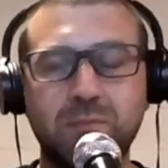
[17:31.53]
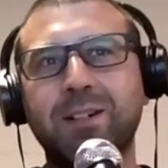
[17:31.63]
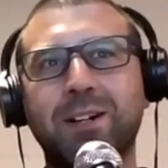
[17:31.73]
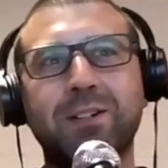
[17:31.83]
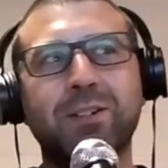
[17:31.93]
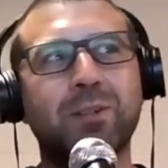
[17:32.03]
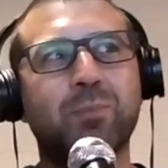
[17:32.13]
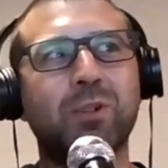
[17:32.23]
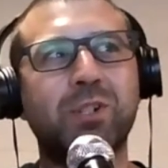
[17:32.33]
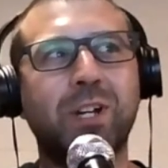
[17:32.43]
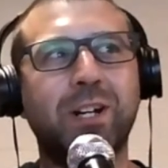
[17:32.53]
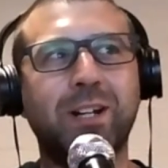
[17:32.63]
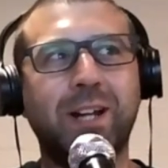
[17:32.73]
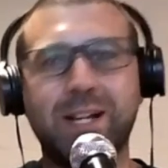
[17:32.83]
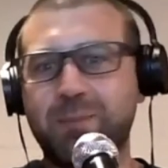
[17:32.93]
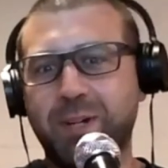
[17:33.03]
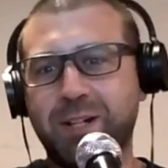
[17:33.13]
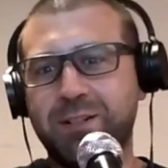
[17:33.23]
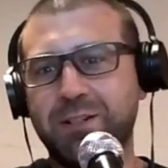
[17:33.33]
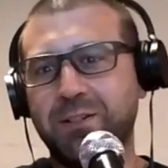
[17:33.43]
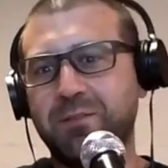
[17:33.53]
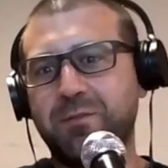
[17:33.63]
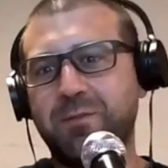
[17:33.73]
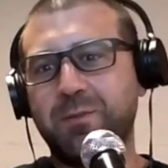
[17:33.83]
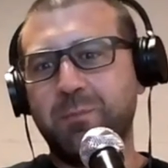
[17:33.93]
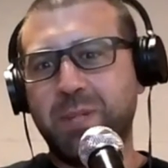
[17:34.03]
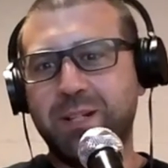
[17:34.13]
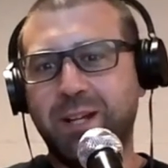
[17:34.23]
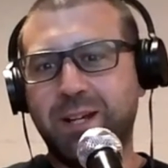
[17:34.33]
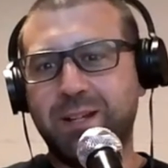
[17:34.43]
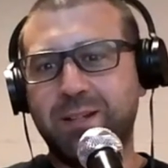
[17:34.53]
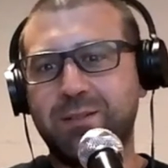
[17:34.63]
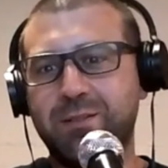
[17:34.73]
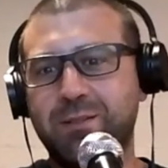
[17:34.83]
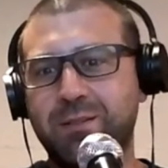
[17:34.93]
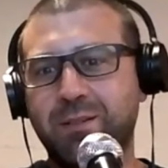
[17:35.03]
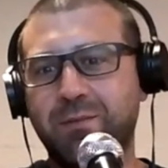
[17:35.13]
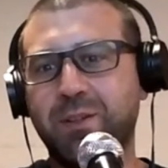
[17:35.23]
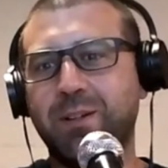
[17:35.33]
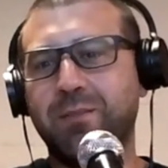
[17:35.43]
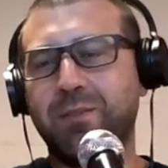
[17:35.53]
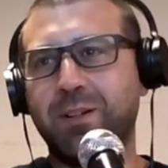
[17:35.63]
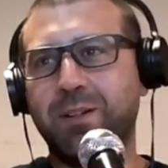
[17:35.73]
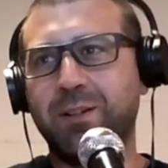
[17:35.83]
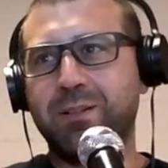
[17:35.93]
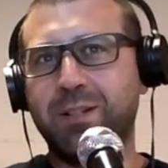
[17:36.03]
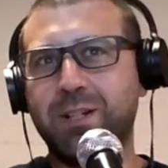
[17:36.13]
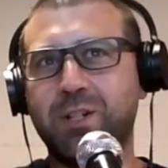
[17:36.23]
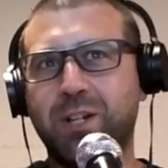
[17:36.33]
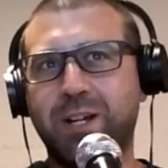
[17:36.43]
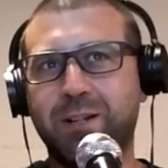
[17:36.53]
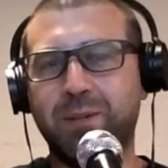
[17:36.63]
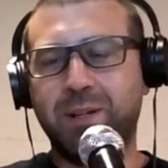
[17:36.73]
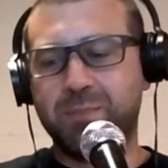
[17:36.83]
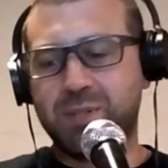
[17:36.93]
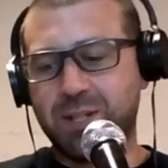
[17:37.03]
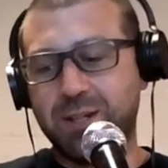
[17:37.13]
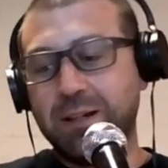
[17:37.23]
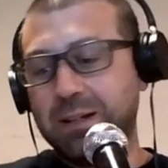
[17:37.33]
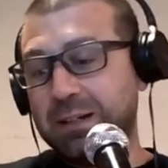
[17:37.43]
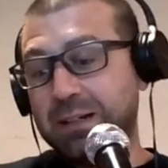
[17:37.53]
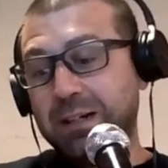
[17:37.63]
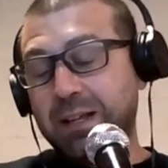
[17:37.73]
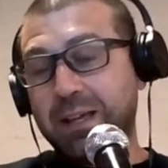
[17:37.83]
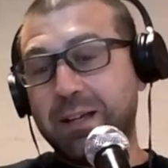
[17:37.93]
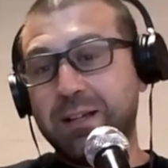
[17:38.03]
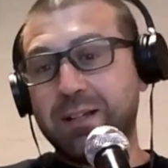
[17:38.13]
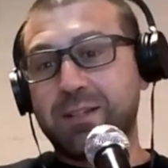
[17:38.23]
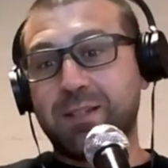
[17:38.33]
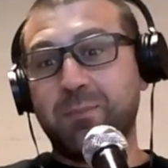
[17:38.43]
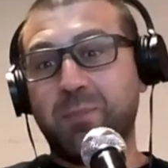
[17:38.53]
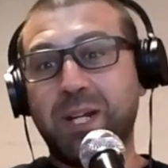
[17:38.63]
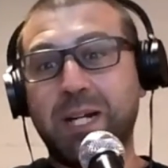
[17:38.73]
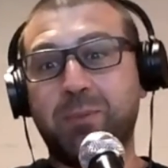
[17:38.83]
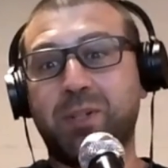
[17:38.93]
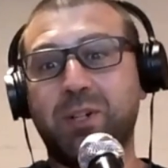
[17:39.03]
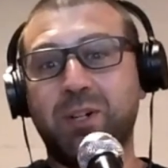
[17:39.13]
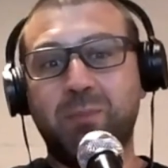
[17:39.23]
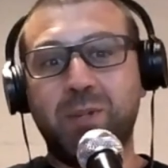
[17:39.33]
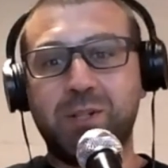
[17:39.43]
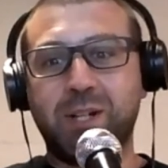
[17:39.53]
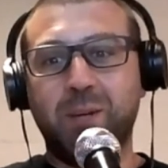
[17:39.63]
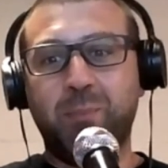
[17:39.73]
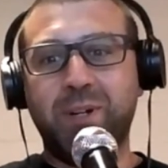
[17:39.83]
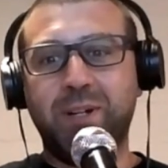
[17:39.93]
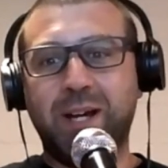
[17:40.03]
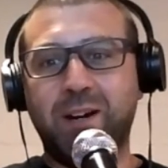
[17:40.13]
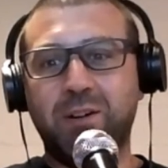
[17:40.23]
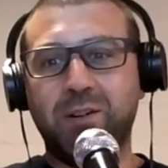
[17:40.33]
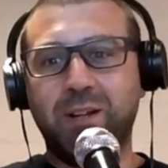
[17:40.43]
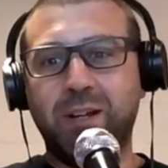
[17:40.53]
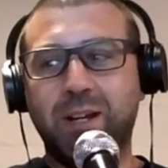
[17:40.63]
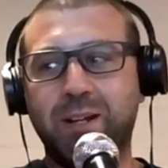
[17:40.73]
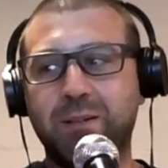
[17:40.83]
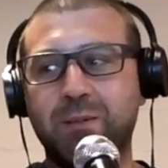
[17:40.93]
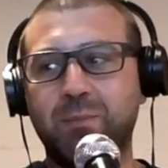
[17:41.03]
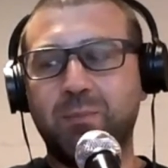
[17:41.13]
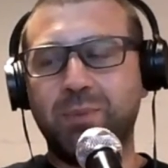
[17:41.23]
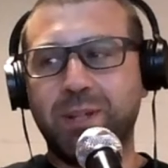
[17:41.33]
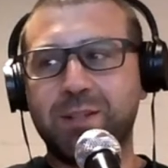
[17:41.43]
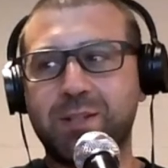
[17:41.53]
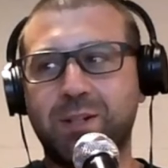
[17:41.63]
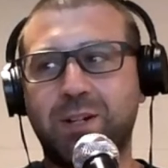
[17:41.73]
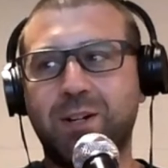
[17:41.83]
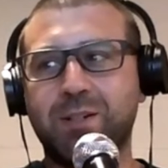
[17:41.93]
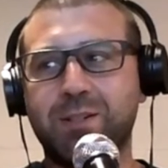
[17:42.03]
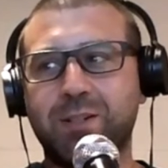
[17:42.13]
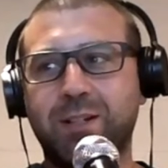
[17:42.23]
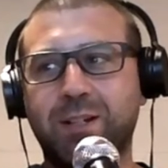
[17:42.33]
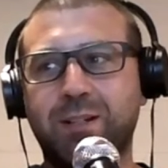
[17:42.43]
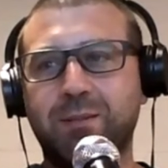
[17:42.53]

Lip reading: an underappreciated aspect of Meet Day, of the DJ and MC, is being able to turn the music up and down and play the songs like